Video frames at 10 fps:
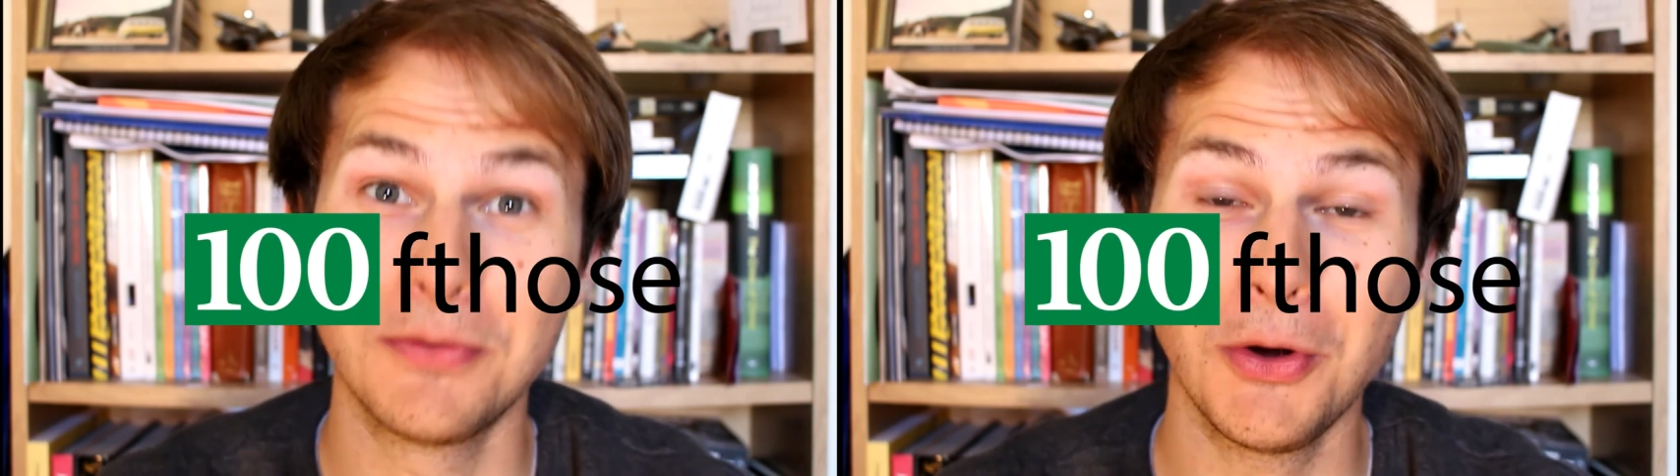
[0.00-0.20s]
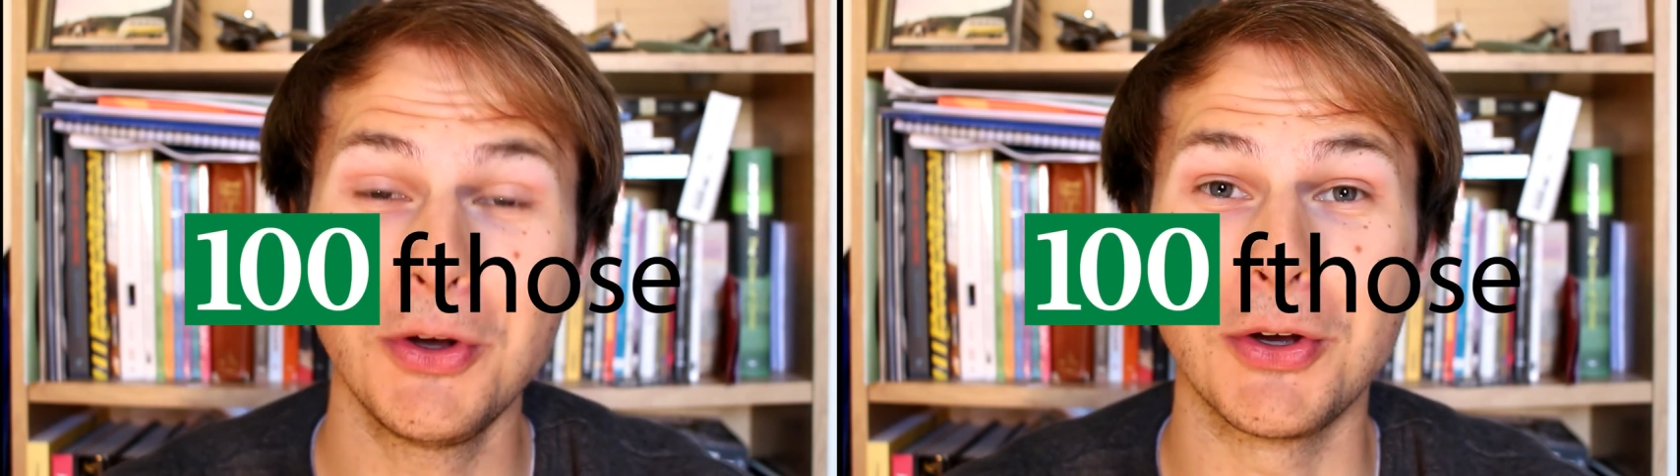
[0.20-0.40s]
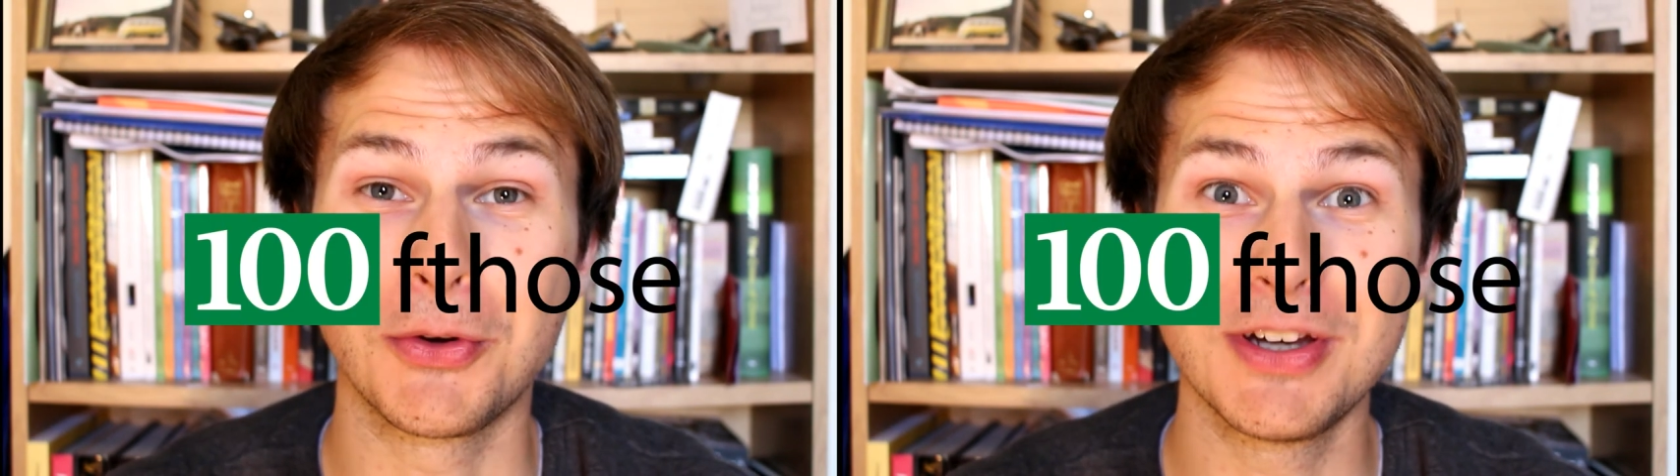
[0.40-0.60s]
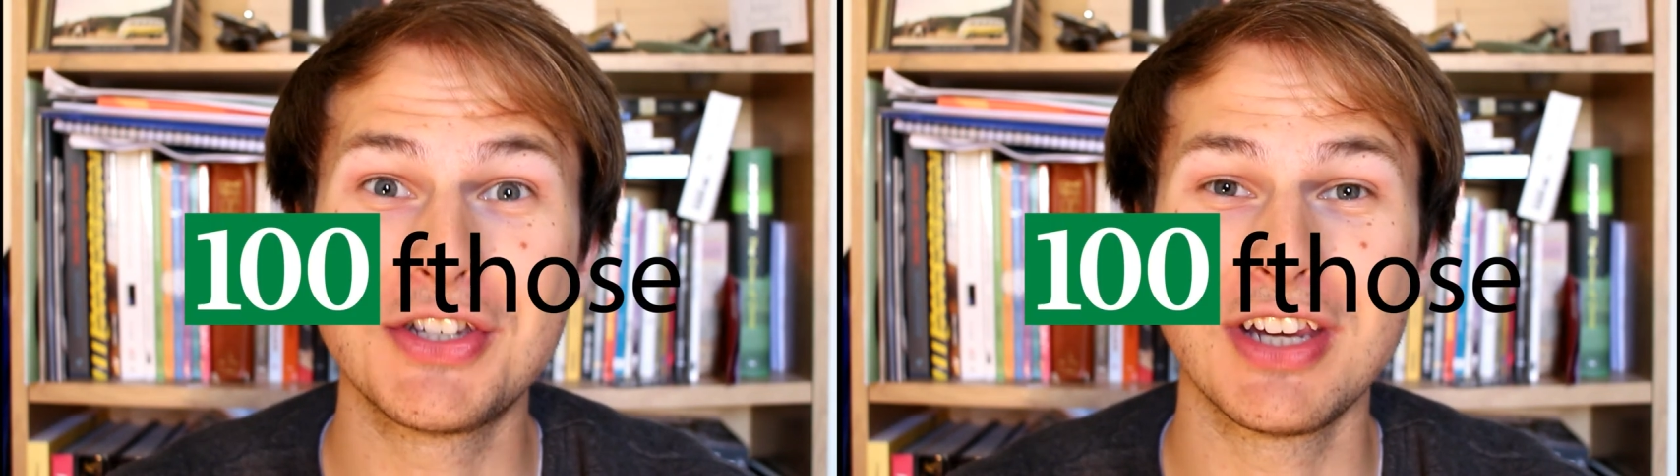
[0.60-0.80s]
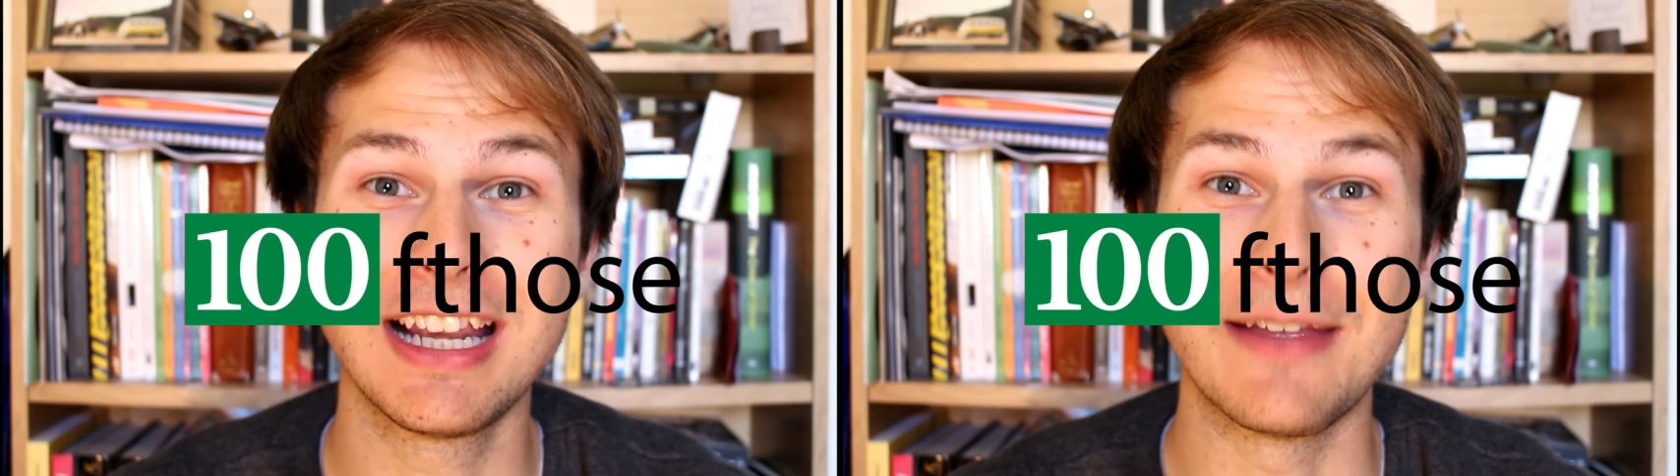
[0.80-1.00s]
for all your
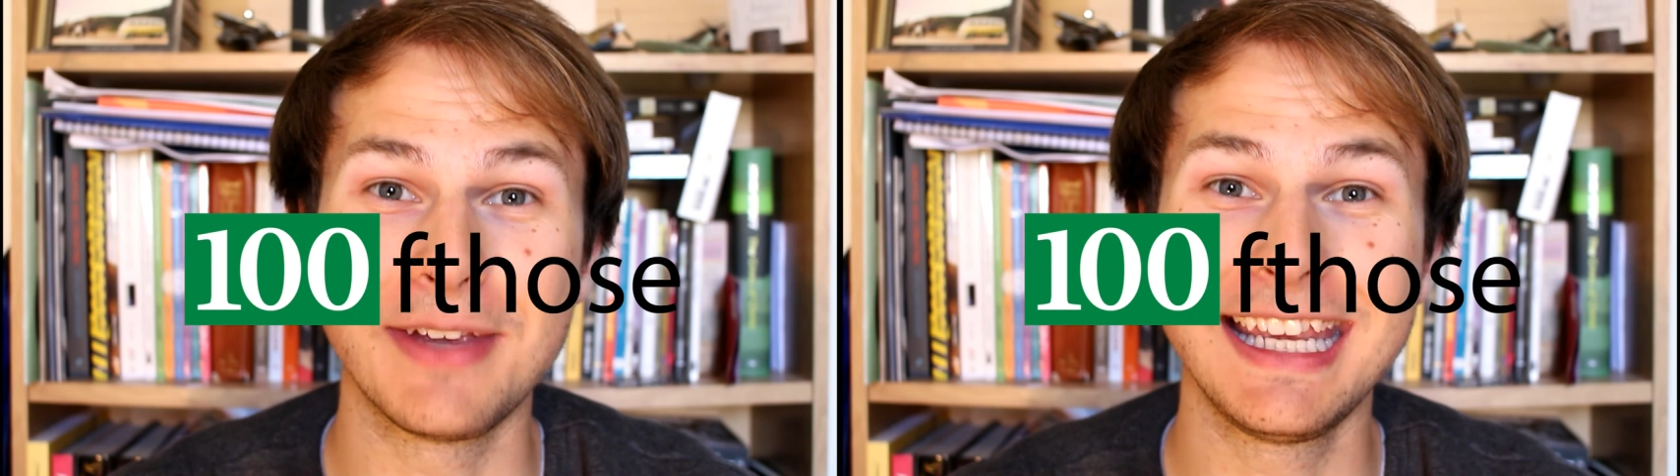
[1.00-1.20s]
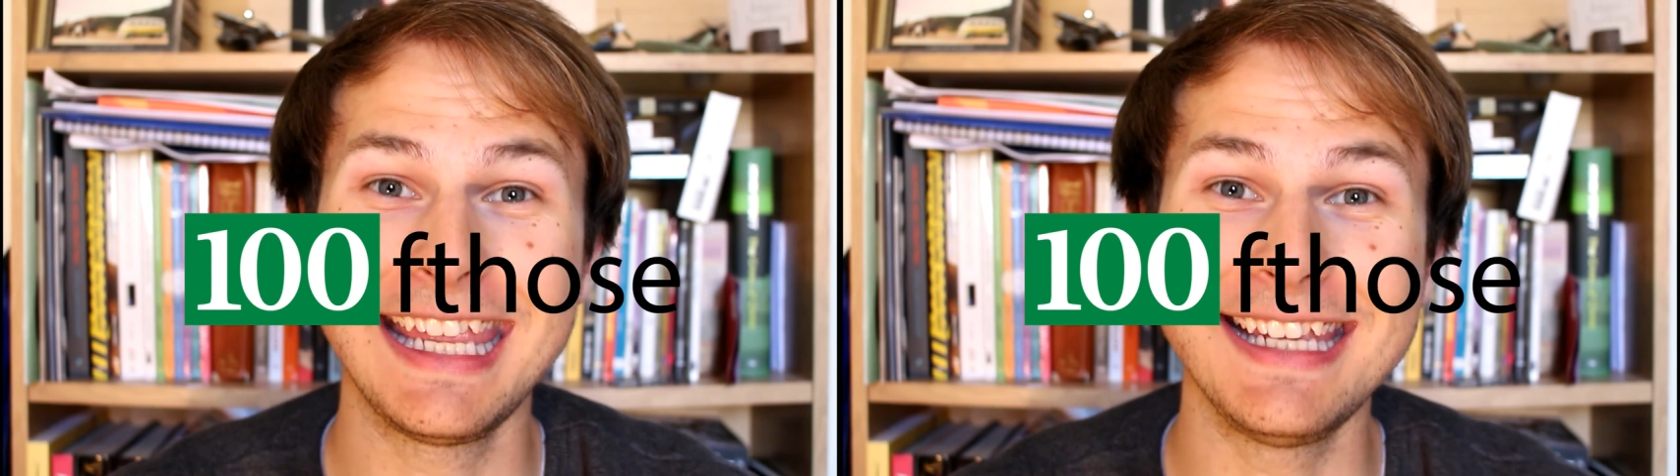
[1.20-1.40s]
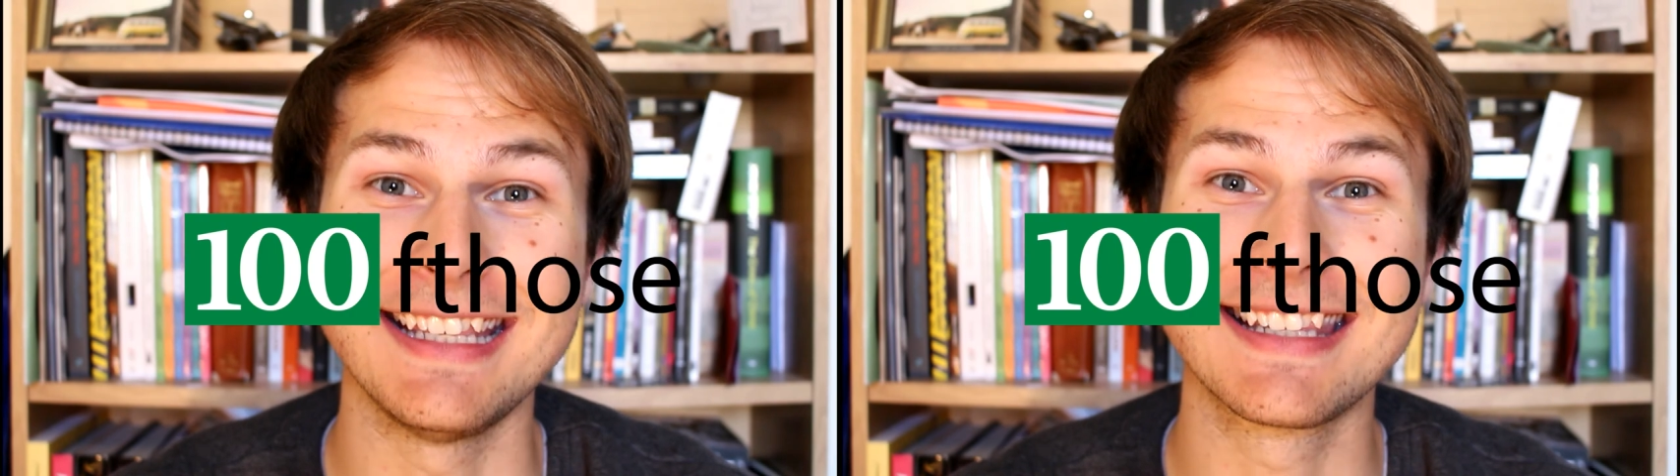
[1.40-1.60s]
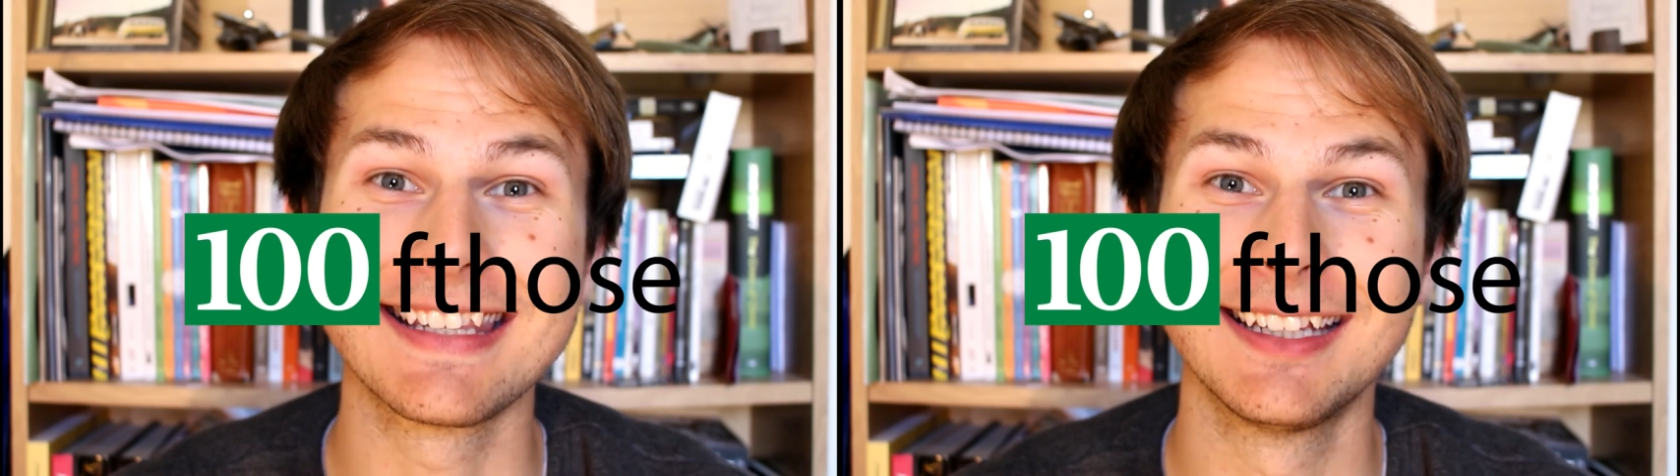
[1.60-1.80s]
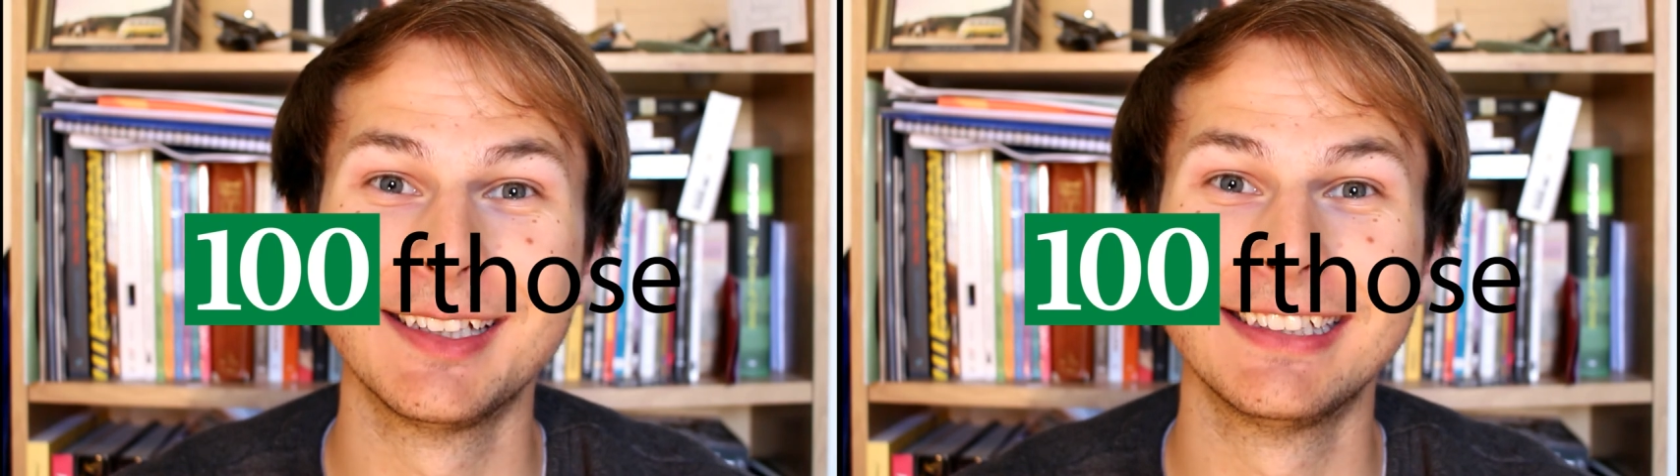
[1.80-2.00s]
Christian living needs.